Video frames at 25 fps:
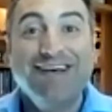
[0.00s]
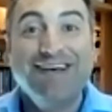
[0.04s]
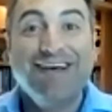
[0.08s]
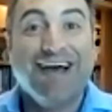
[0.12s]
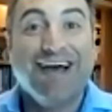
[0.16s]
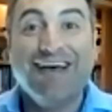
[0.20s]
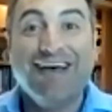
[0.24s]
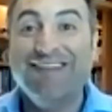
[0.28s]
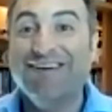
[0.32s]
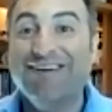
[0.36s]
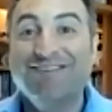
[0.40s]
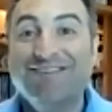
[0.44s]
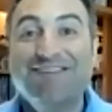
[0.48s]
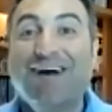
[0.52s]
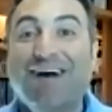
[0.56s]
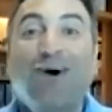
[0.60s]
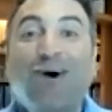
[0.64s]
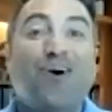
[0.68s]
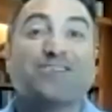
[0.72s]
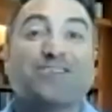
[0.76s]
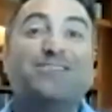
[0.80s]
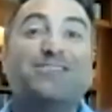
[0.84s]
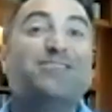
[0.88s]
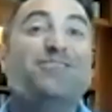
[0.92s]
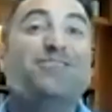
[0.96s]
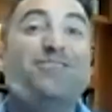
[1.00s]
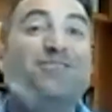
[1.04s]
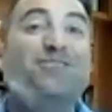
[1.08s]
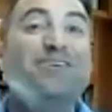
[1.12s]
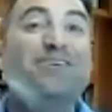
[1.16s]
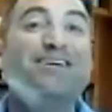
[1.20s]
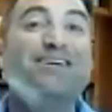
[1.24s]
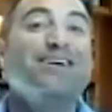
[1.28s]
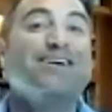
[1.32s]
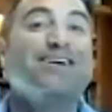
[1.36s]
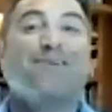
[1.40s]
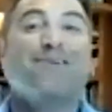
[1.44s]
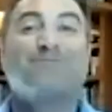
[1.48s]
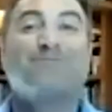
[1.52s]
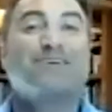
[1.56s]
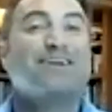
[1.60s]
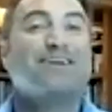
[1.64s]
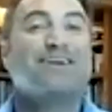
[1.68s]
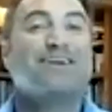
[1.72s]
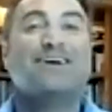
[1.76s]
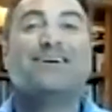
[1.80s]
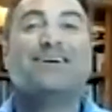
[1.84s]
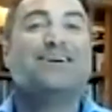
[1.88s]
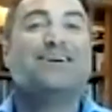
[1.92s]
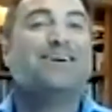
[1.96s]
and it's, oh, it's a new year. I'm going
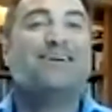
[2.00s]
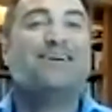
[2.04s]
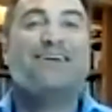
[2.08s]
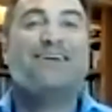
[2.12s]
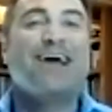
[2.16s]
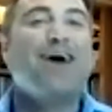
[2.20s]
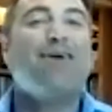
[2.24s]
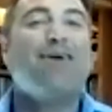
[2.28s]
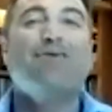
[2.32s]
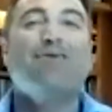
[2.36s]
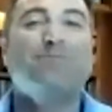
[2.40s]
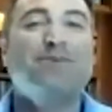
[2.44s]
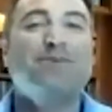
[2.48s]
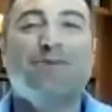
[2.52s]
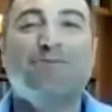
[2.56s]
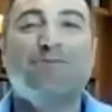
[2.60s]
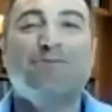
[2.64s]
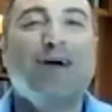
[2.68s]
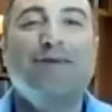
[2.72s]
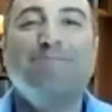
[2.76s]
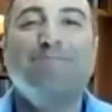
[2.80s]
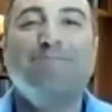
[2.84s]
to write my